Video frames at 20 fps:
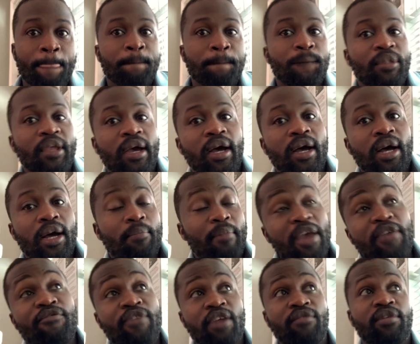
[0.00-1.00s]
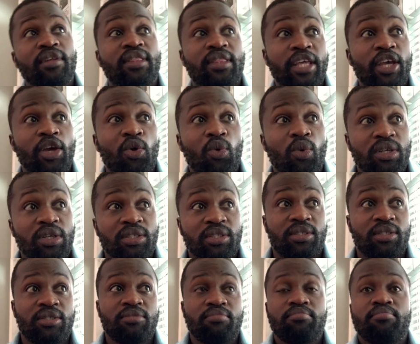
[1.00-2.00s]
My favorite thing
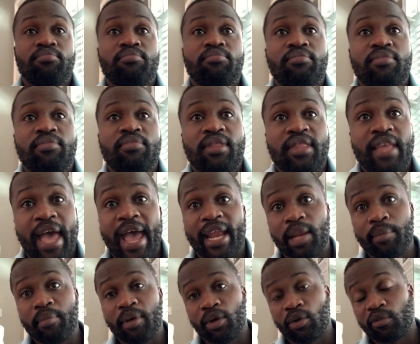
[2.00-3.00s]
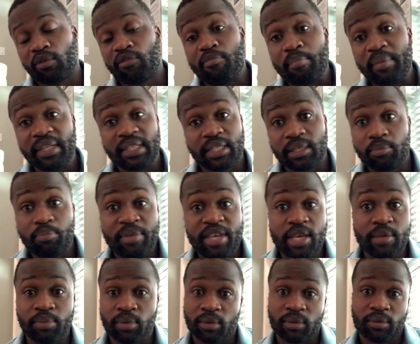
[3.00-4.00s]
was the element of meeting
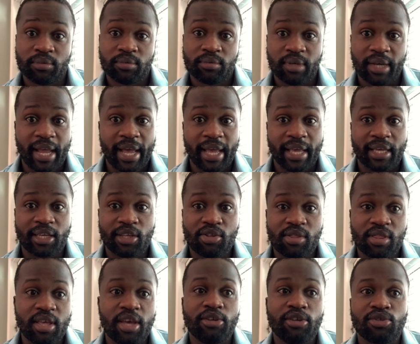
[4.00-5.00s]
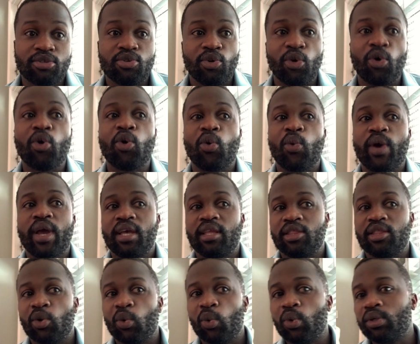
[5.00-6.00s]
people. Like, there's no way in
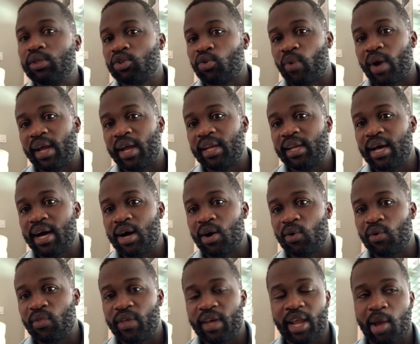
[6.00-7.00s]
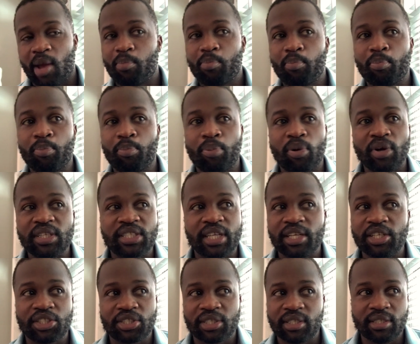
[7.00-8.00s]
the world right now that I
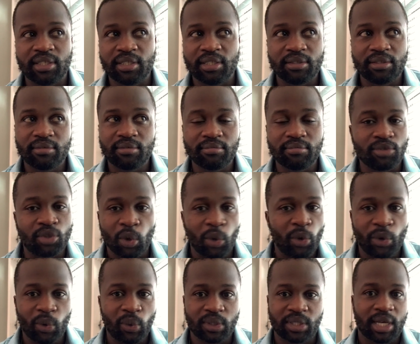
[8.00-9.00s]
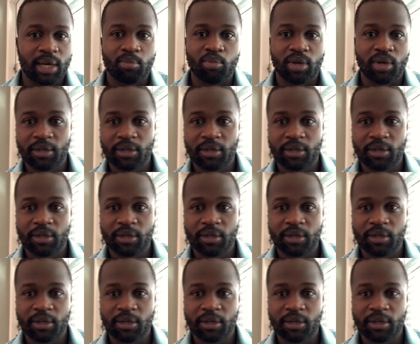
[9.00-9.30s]
potentially don't know someone.